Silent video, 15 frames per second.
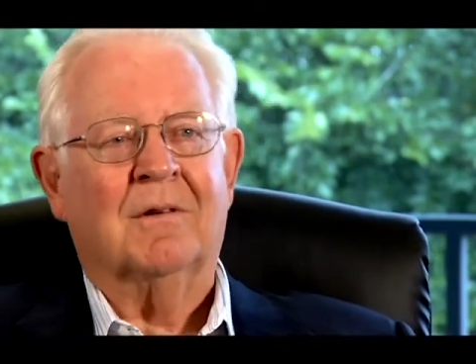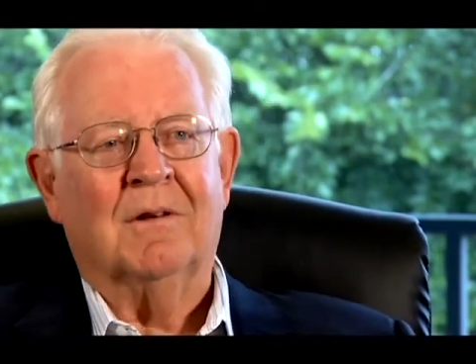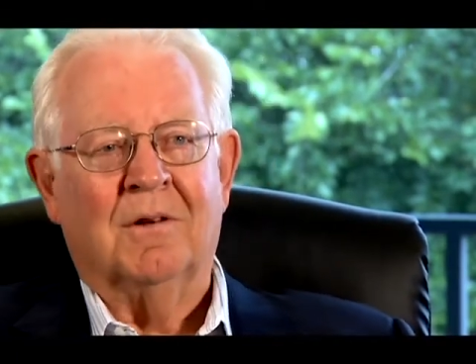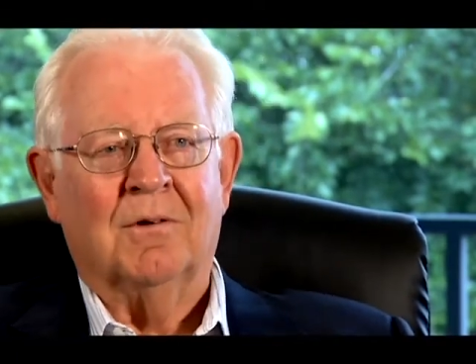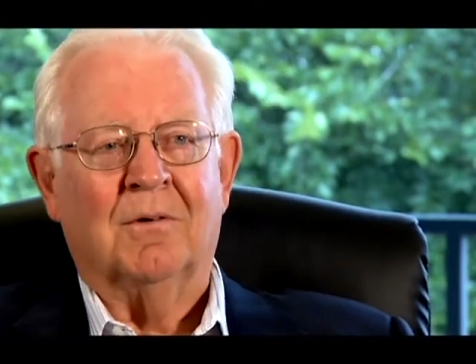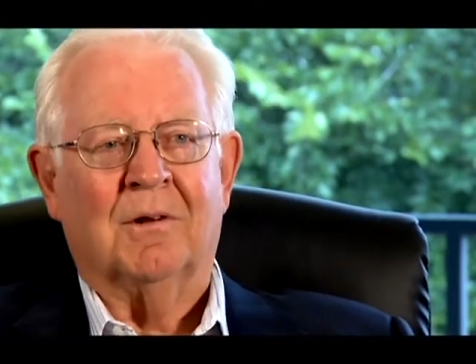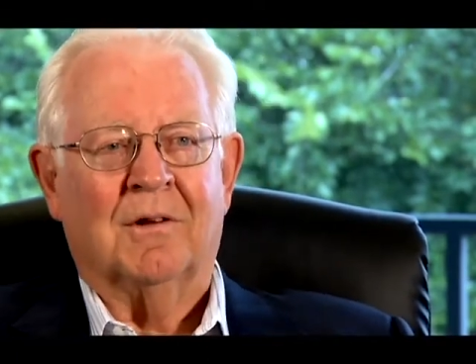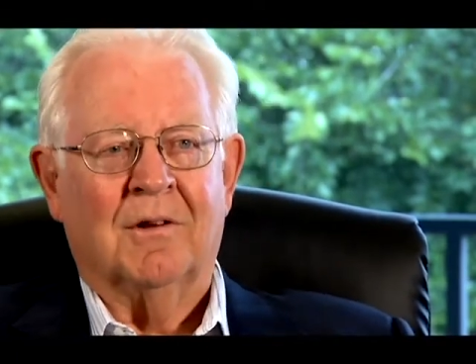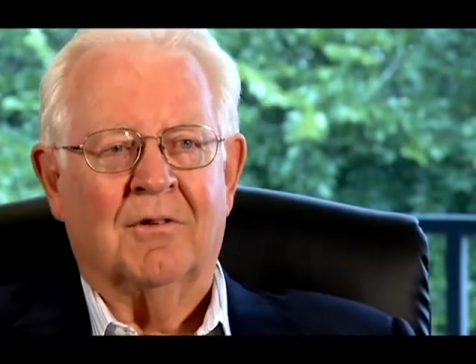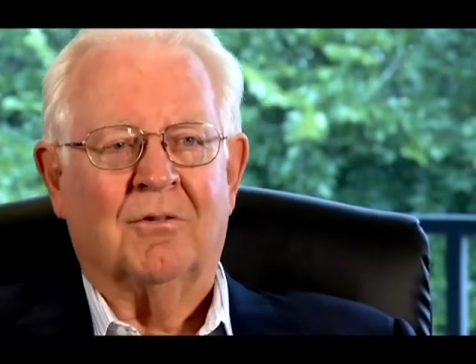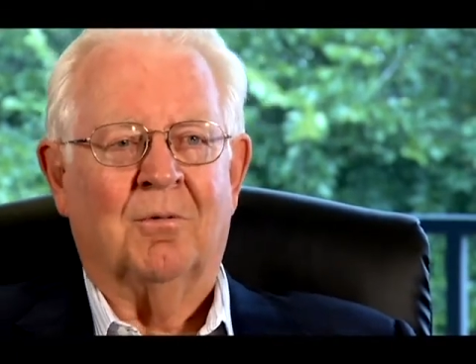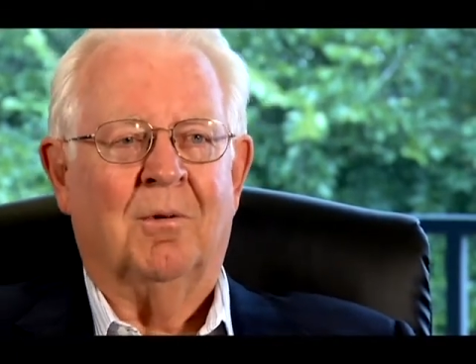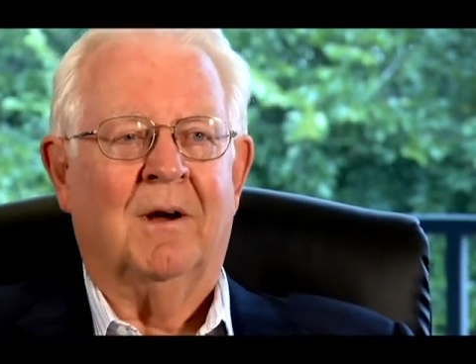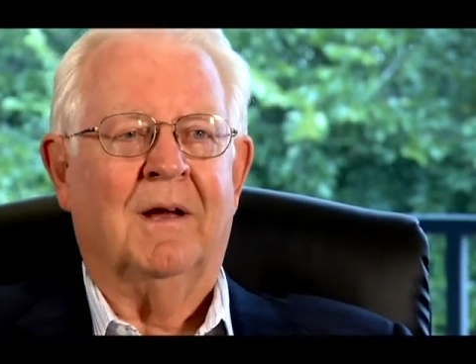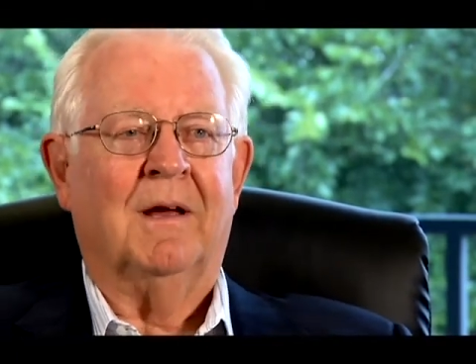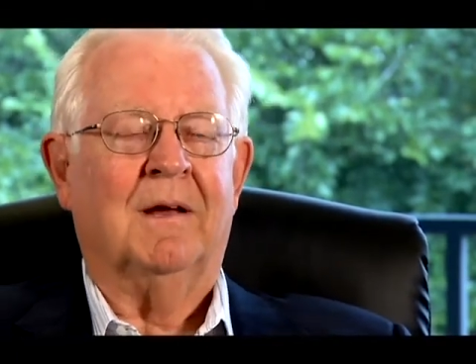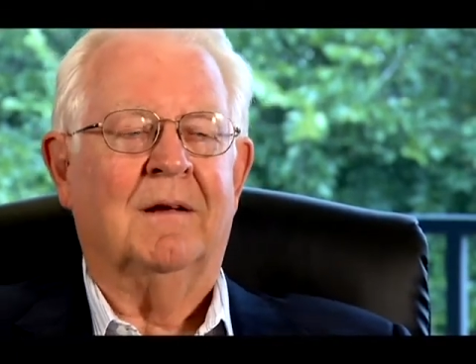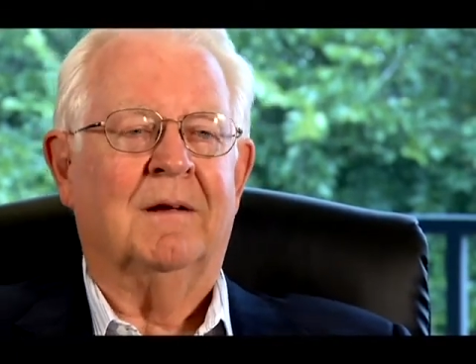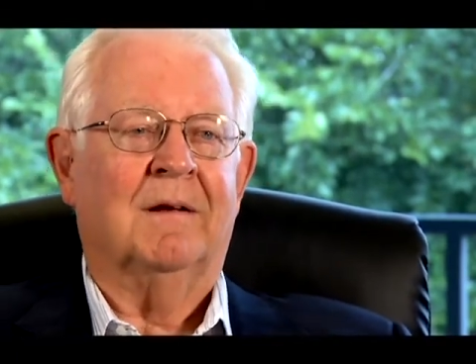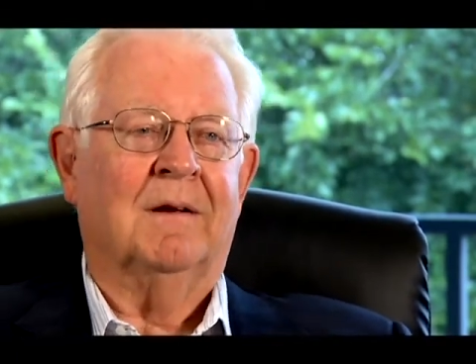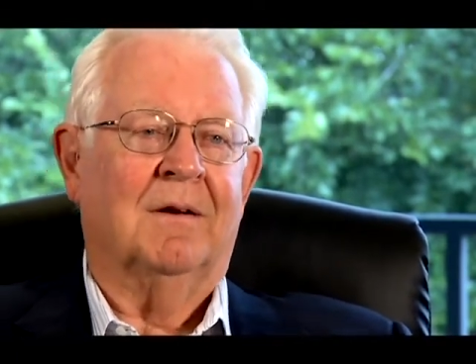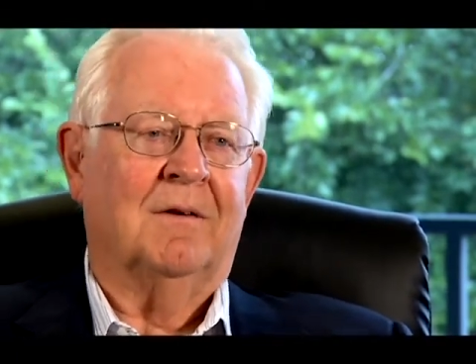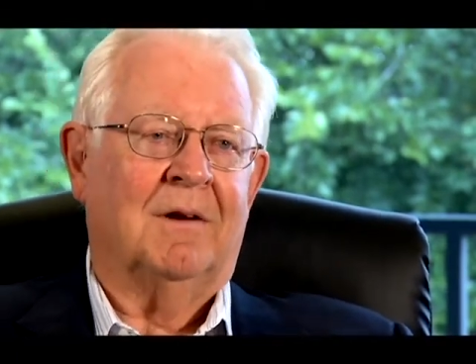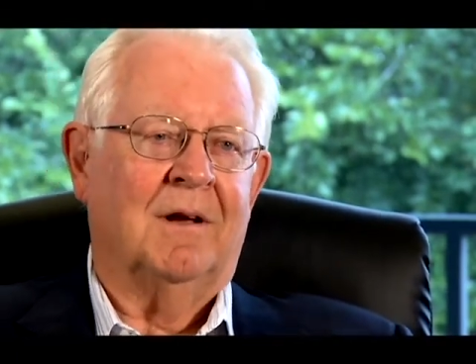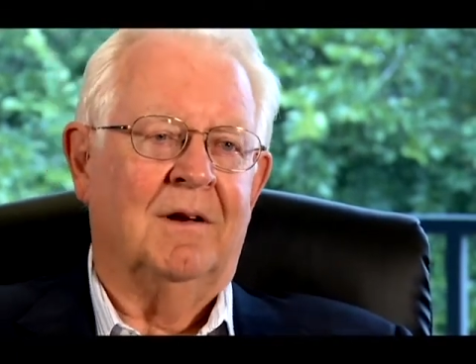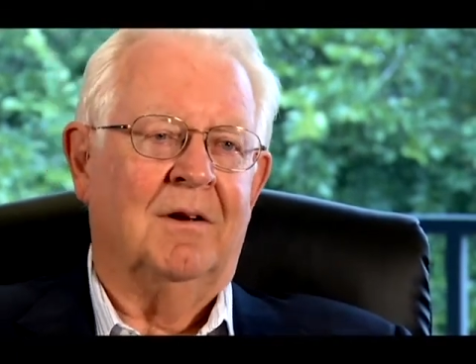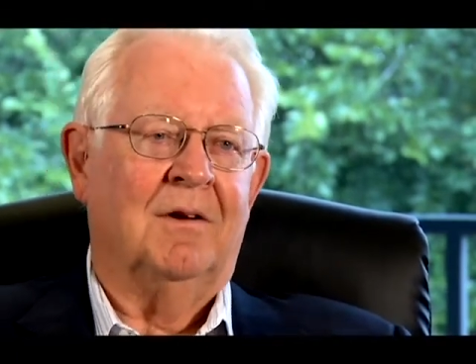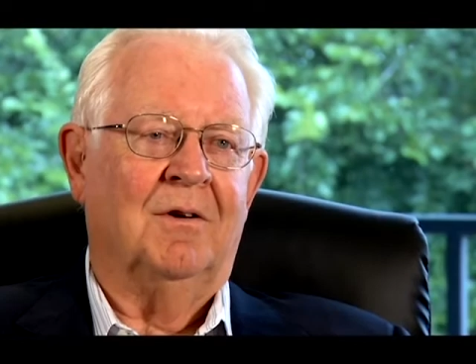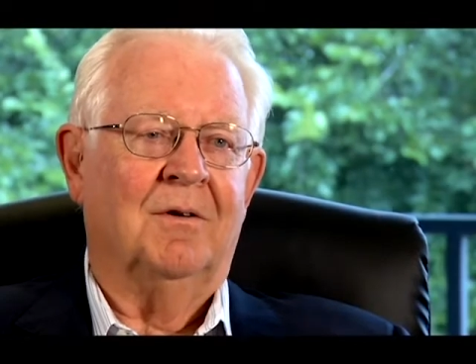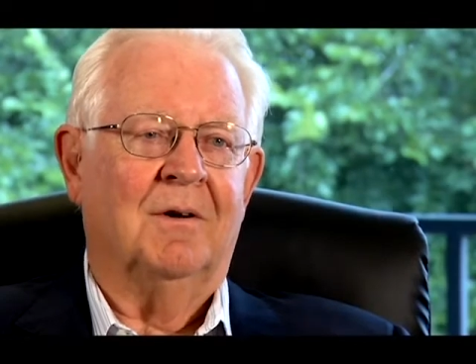do it this way, can
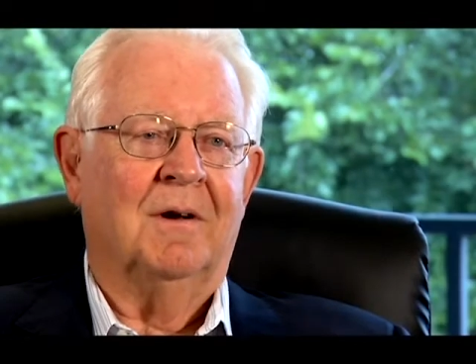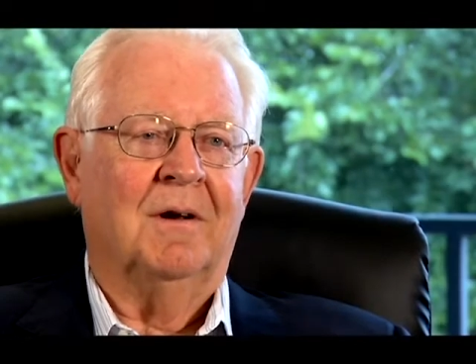you do it?